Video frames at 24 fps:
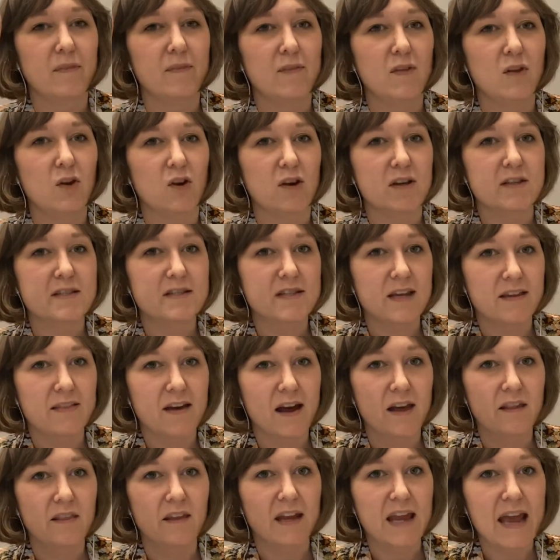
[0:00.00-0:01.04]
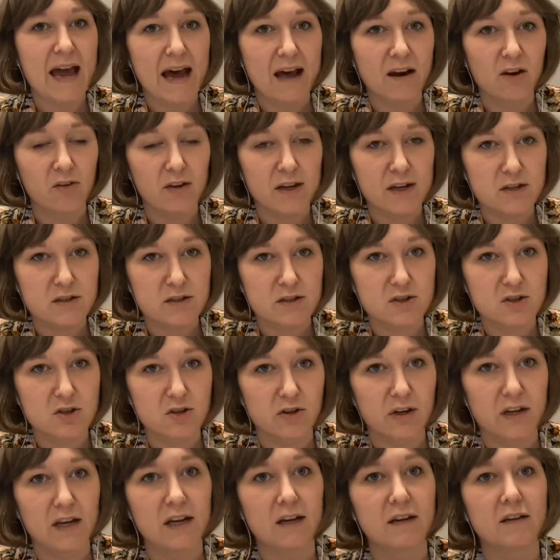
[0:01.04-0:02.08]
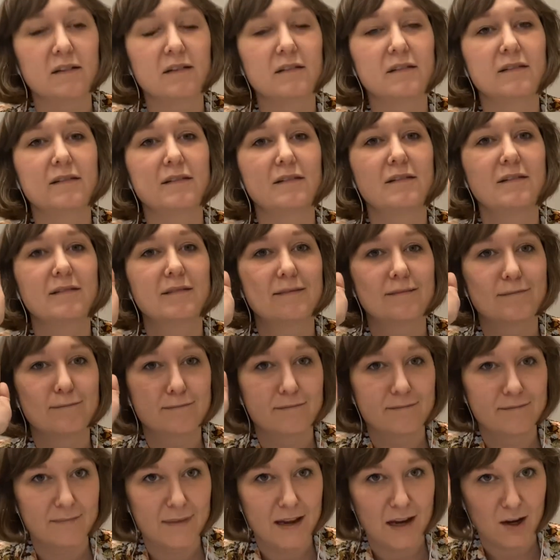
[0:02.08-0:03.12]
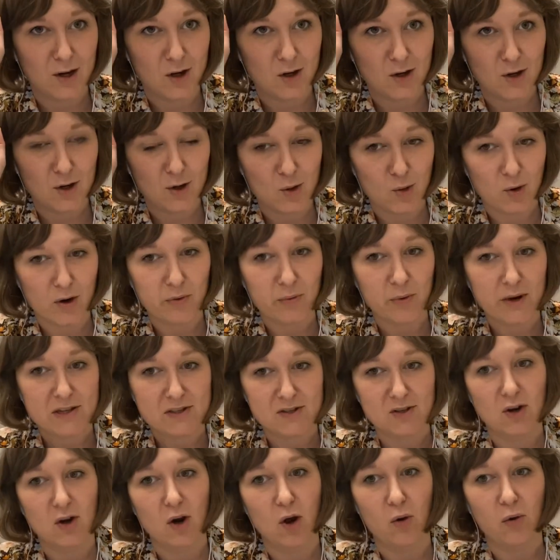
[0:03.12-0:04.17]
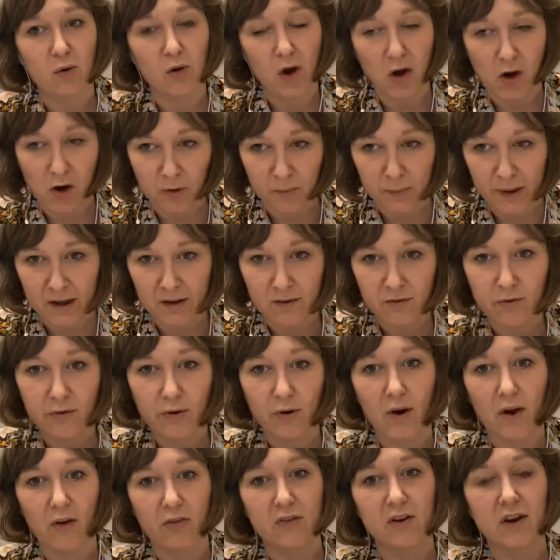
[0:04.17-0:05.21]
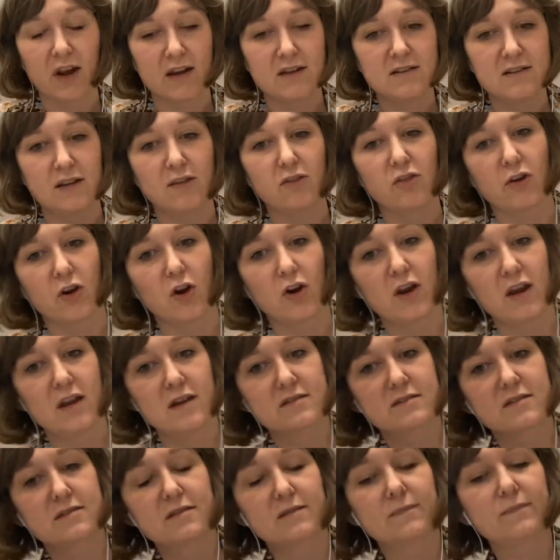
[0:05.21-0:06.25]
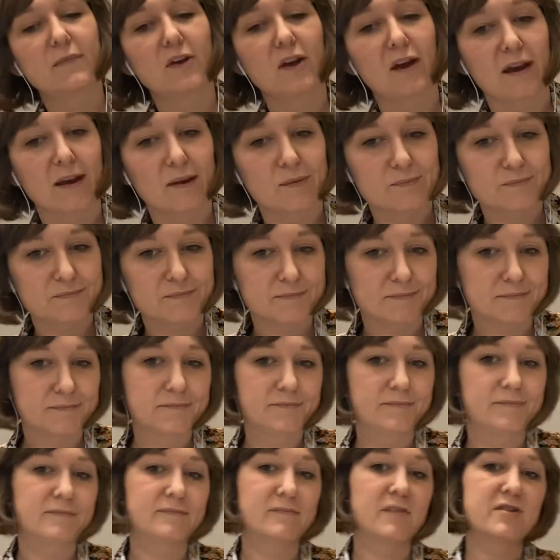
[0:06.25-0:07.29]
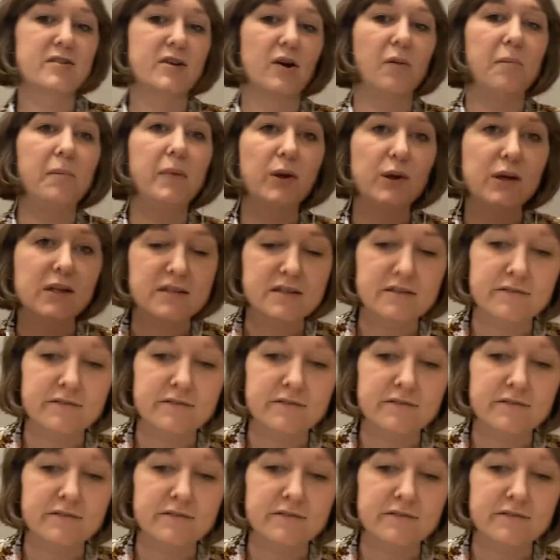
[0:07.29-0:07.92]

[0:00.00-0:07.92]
you can see that in the cattle industry in northwestern Oklahoma throughout the 1930s, okay? So millions